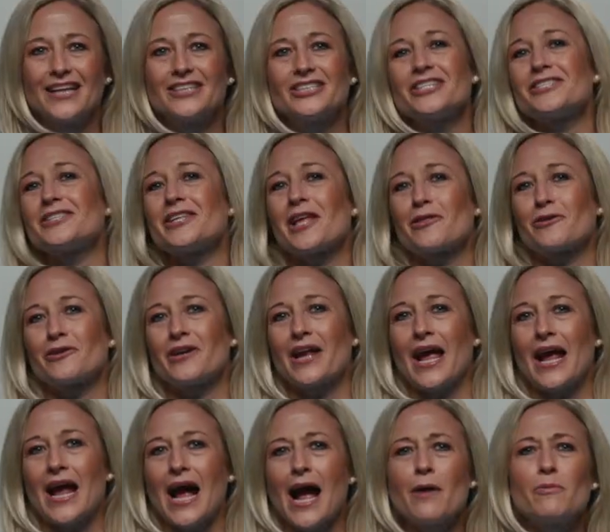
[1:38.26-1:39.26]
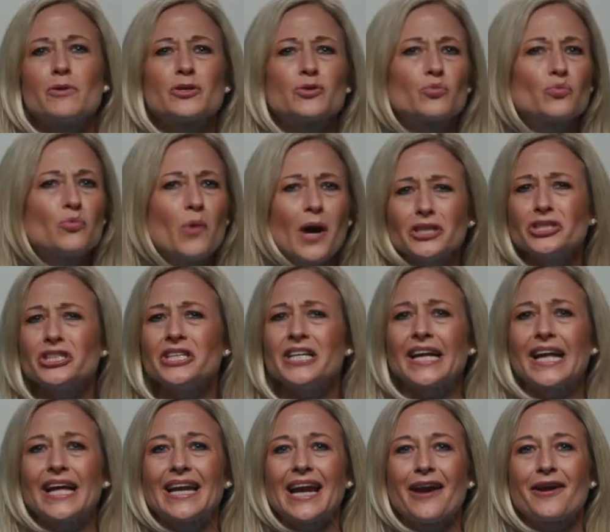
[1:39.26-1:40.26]
Just the other day, I was rushing
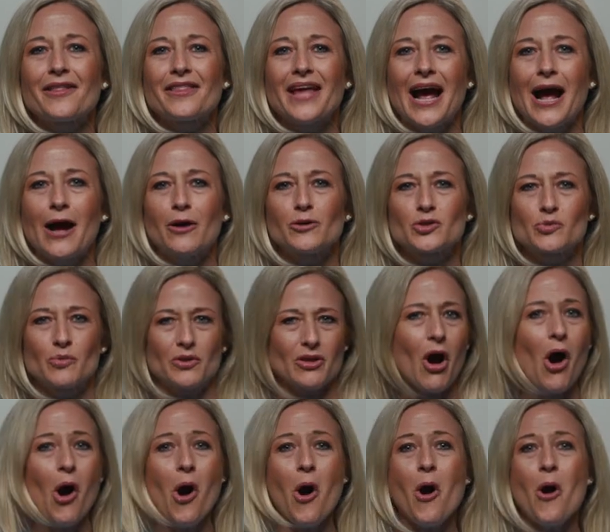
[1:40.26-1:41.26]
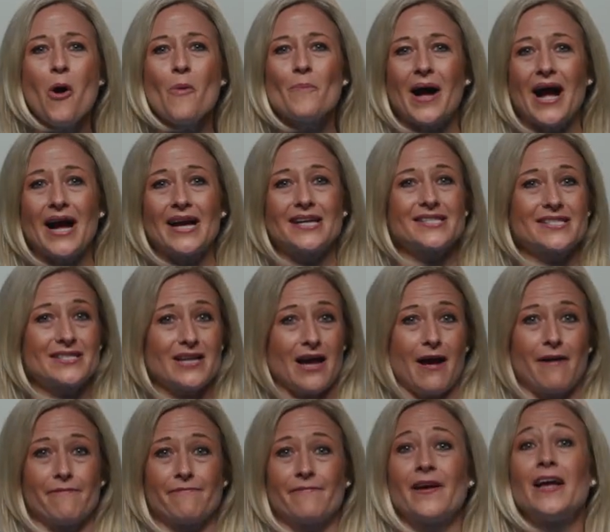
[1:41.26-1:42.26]
to get out of the house with all my
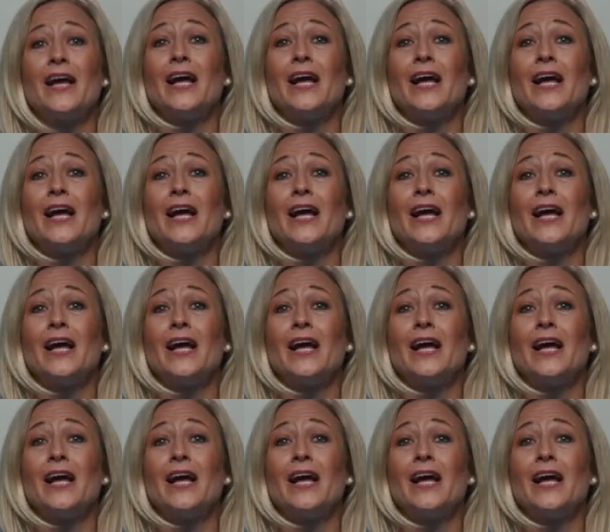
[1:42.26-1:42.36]
stuff